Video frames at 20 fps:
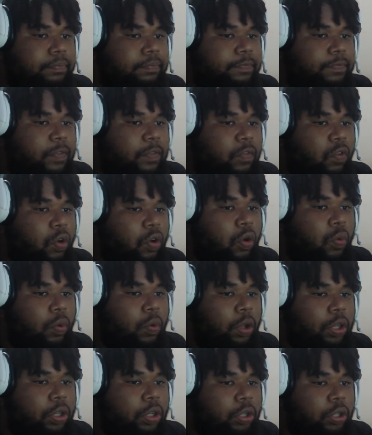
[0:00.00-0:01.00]
four
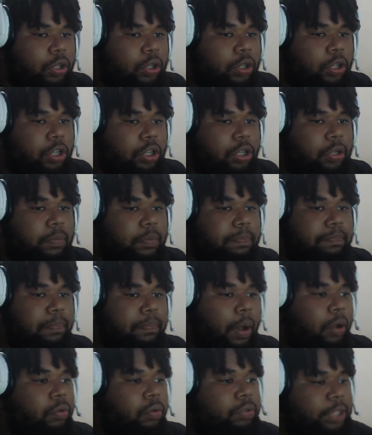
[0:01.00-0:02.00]
wheeler
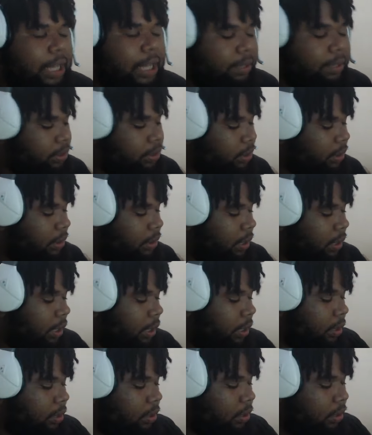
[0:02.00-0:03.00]
boat type shit. Like,
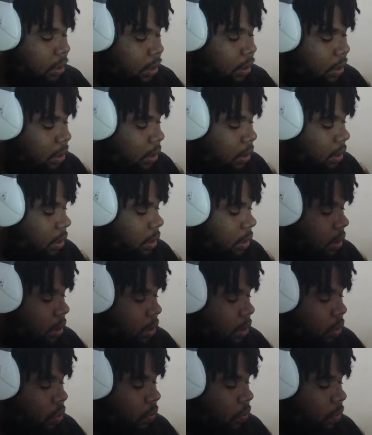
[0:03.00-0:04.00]
I don't
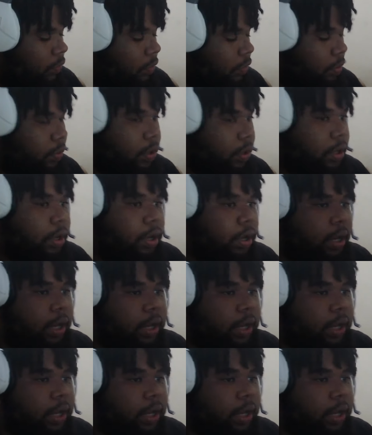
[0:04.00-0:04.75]
know what if we wanna call that.